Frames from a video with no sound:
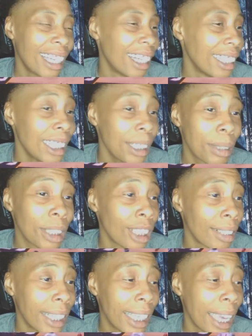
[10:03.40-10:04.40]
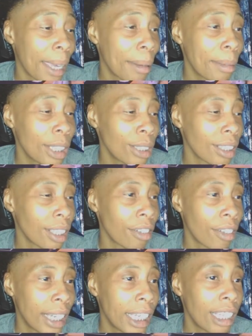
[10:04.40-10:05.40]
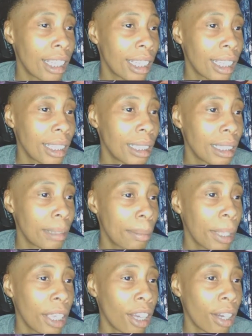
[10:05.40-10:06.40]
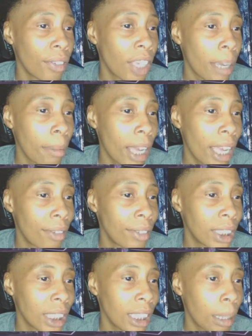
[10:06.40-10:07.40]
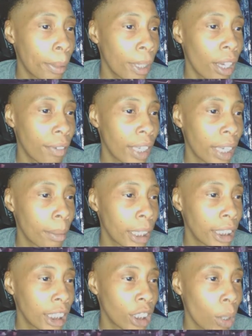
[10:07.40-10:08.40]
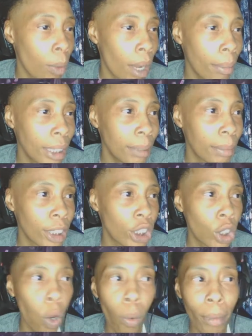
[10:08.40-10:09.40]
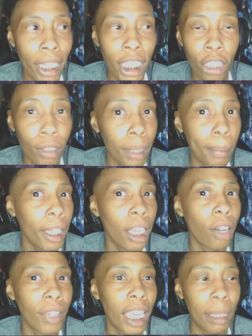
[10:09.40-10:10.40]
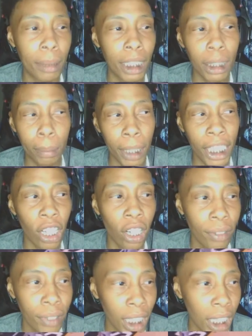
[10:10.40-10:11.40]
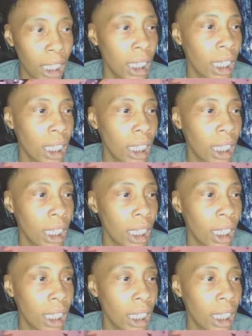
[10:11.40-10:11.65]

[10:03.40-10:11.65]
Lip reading: this was a great game. This is a great playoff game. I haven't seen a playoff game like this in a while, but there's been so many great playoff games this playoffs. Like,